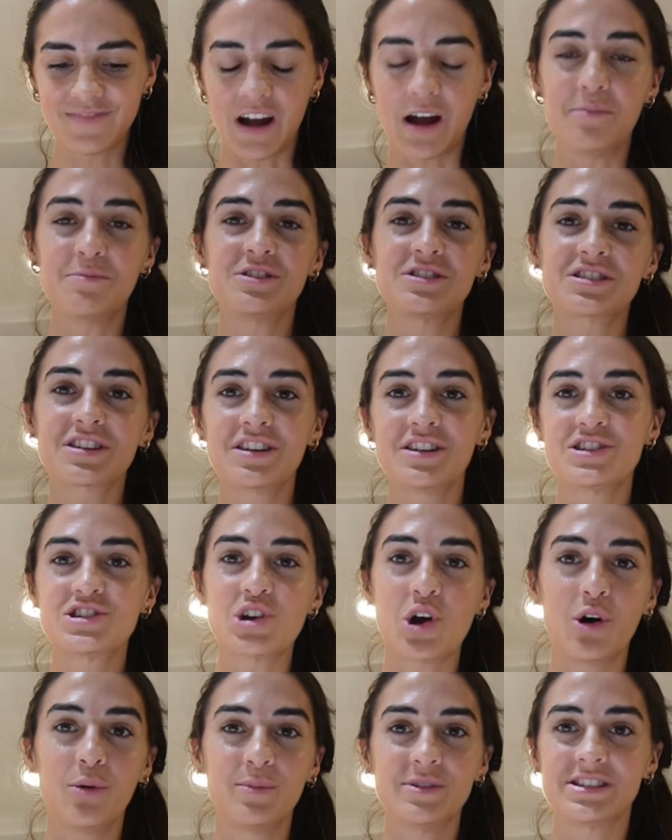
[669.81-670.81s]
I'm just gonna
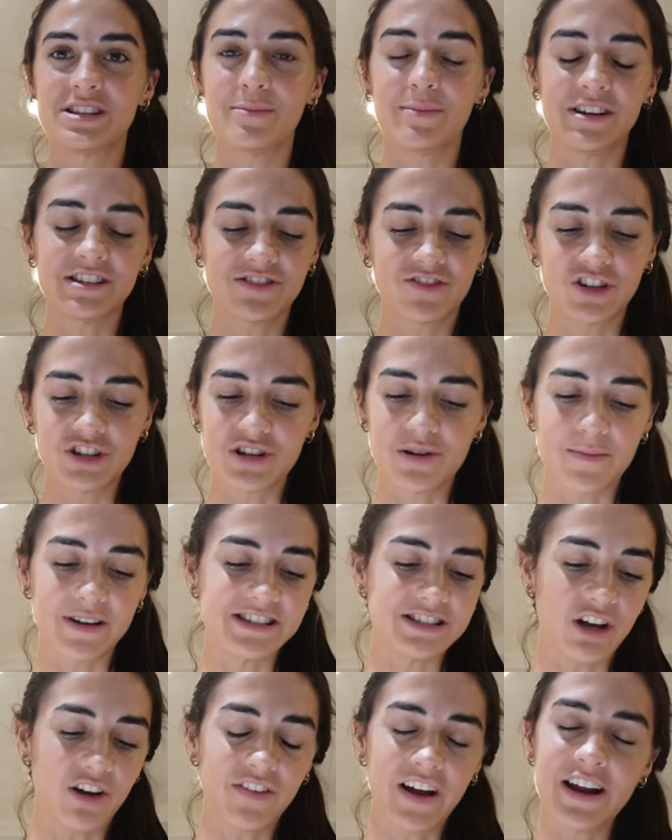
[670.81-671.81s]
show up as the best version of
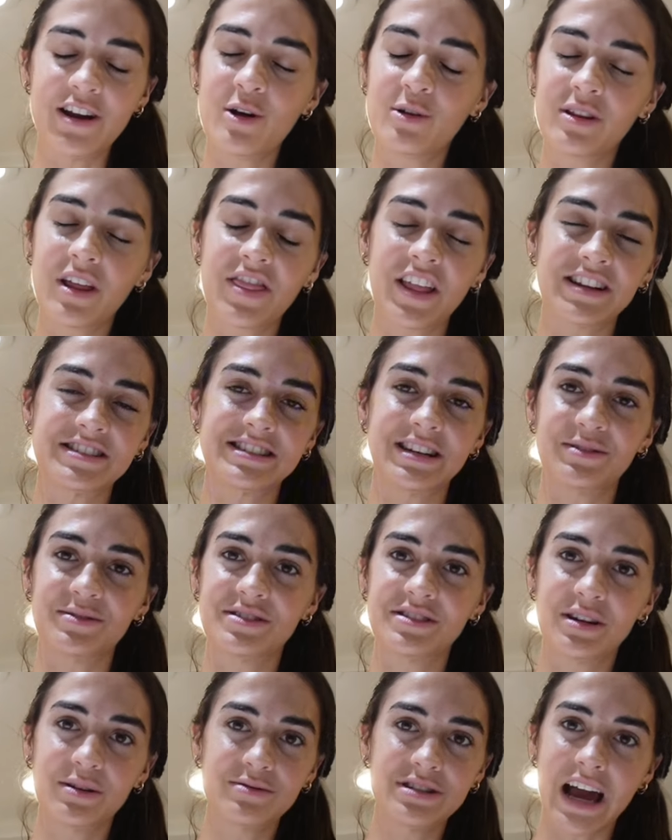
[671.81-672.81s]
myself. I know that that
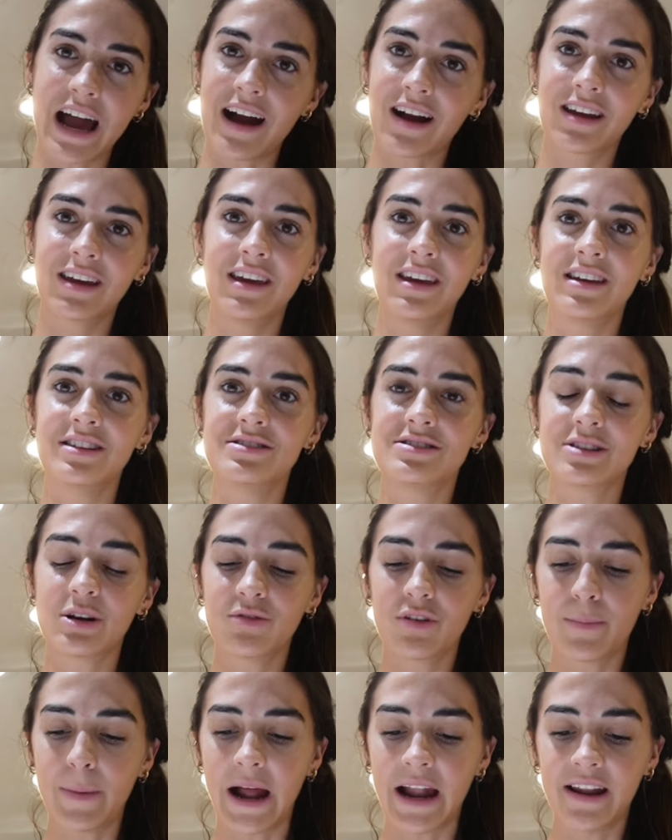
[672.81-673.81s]
sounds so tacky and so
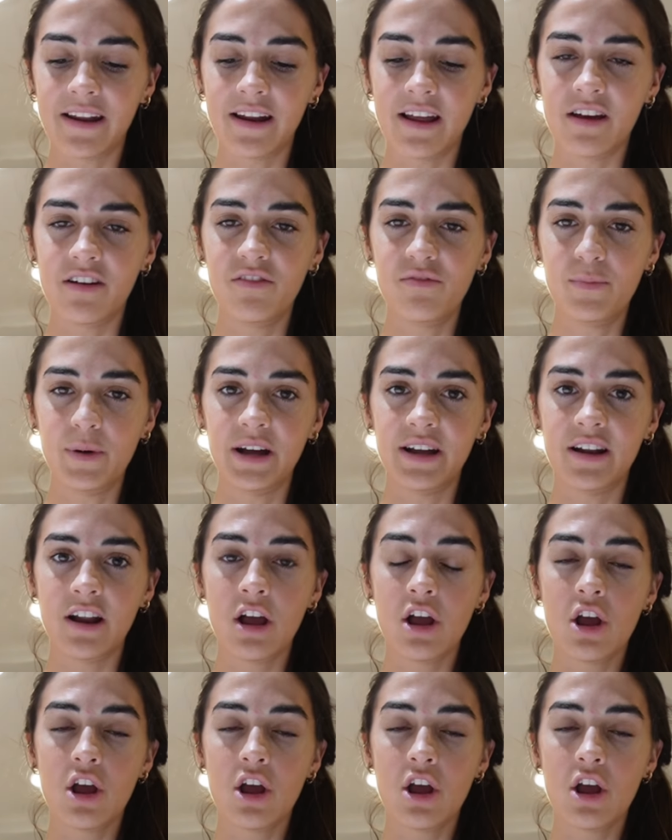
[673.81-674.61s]
repetitive, but